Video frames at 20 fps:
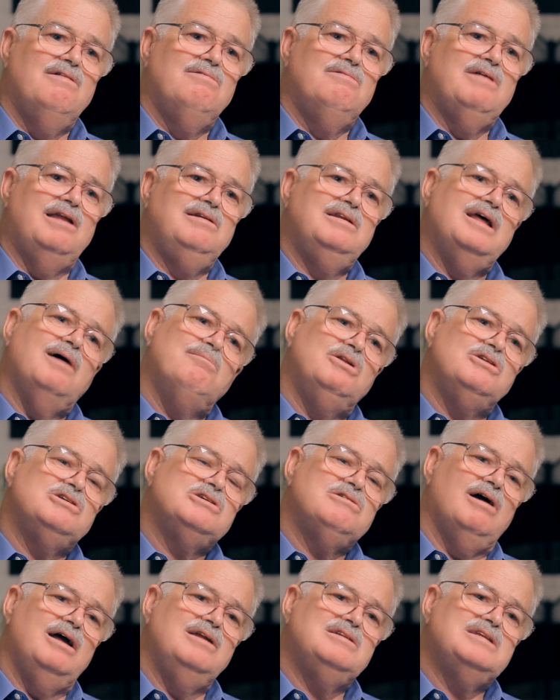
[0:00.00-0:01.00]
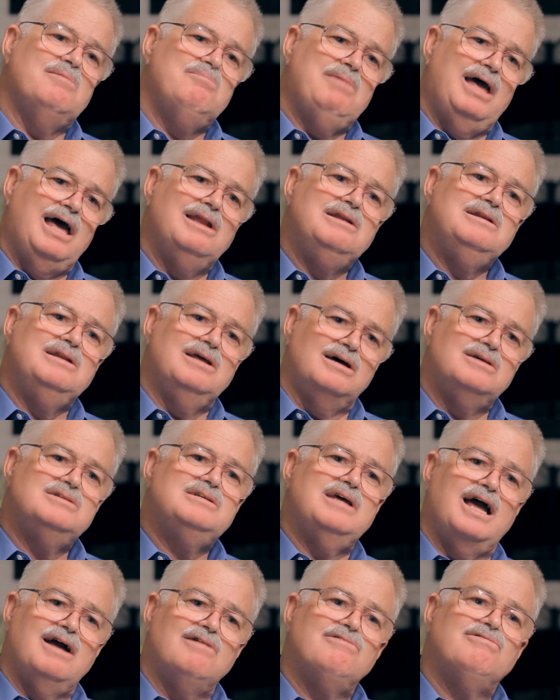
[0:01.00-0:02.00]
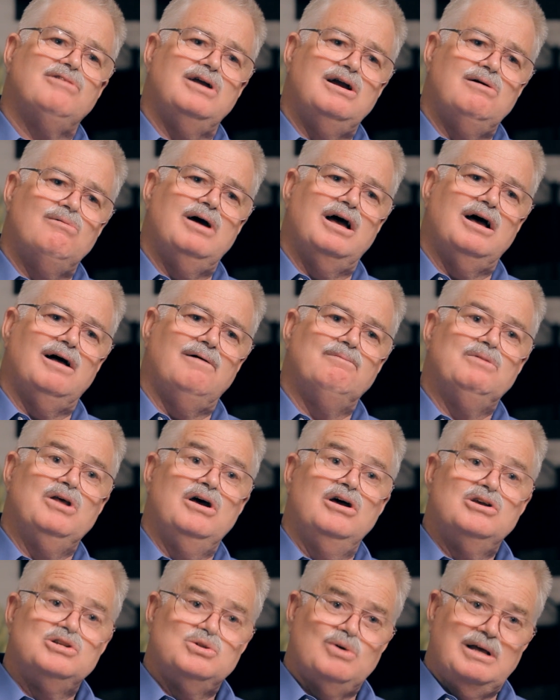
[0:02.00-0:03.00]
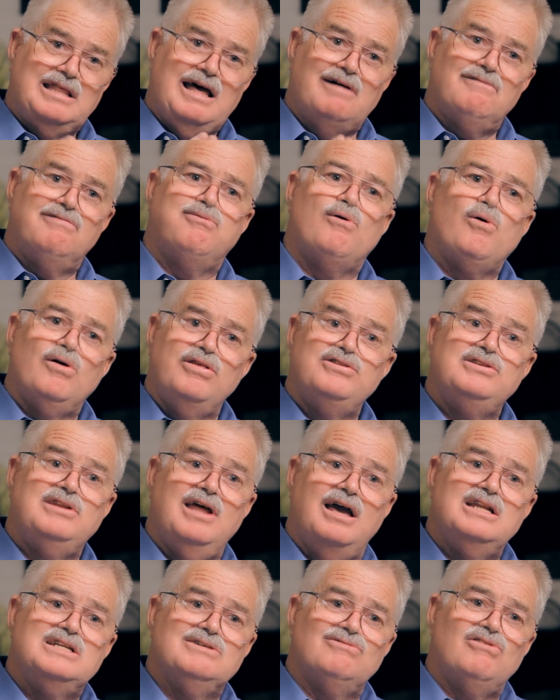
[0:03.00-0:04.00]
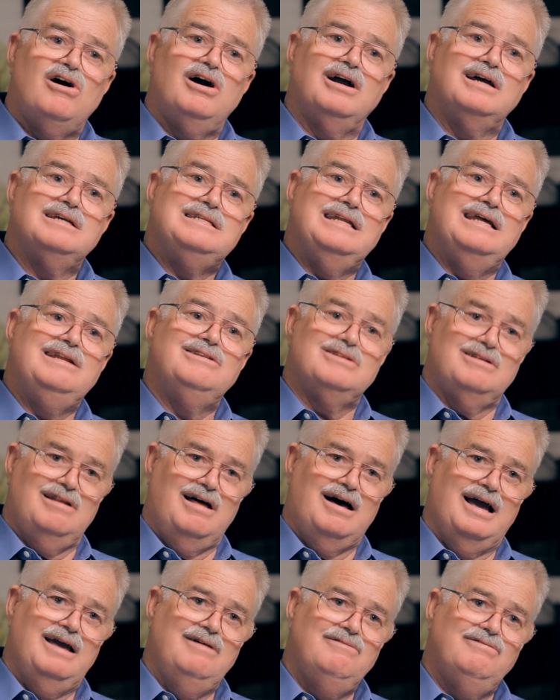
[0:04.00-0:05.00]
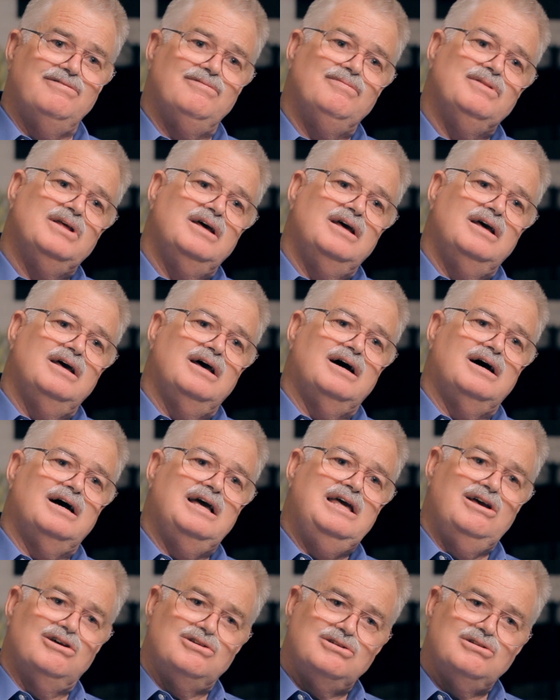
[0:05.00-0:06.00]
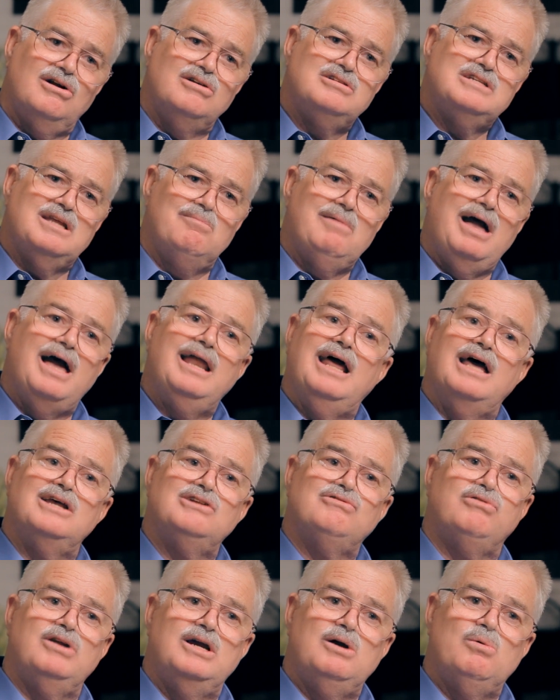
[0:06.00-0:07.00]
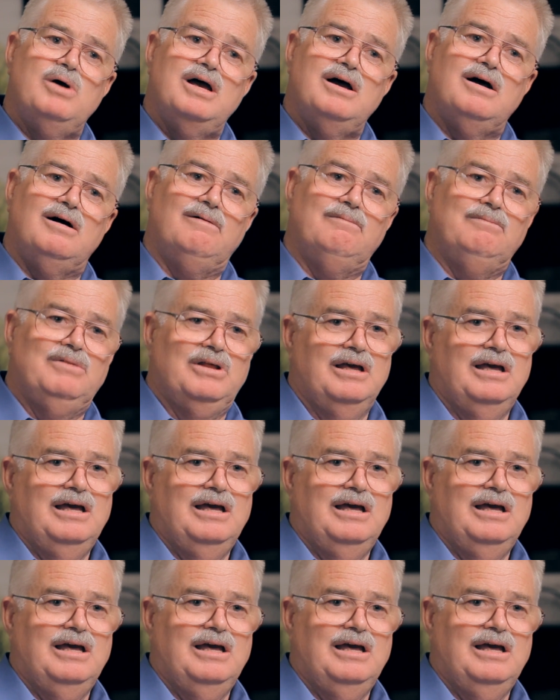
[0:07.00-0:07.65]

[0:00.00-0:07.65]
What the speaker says: that demonstrates that man does have free will. So at that fourth stage of Augustine's life, he asserts that man has free will.